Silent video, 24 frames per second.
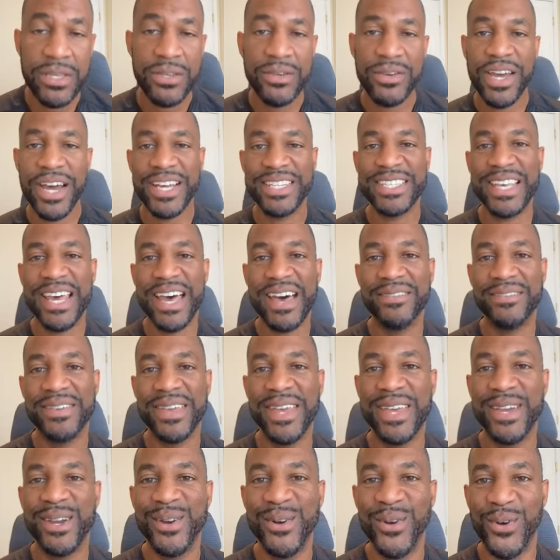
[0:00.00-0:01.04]
You guys have
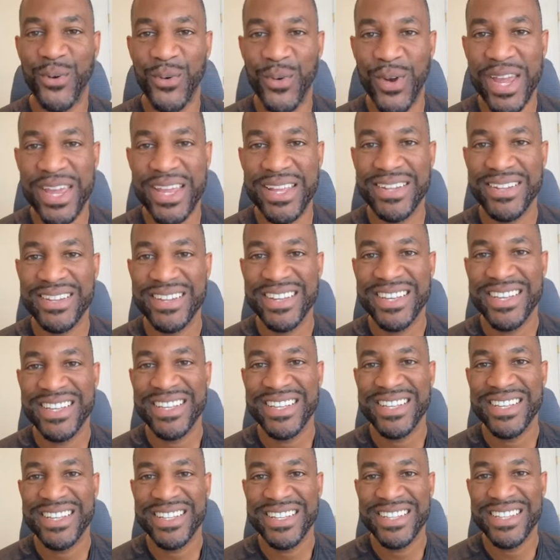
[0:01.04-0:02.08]
a great
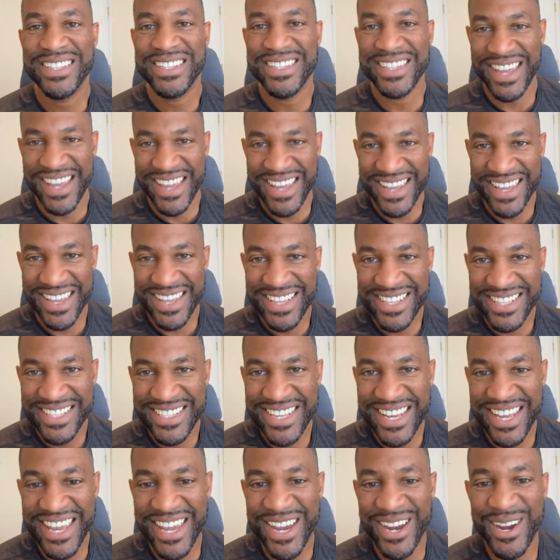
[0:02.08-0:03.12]
day.
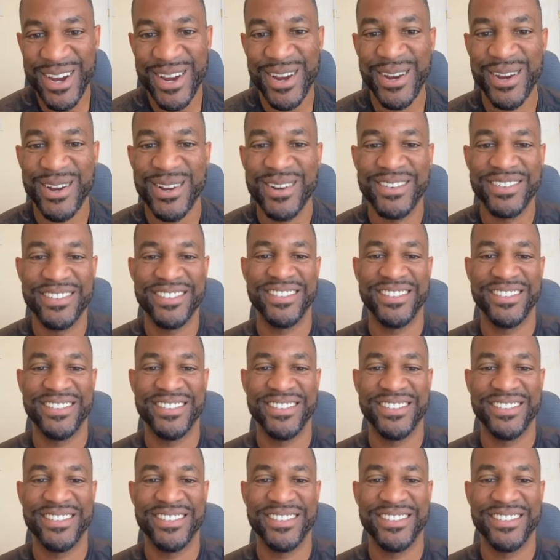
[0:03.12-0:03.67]
Take care.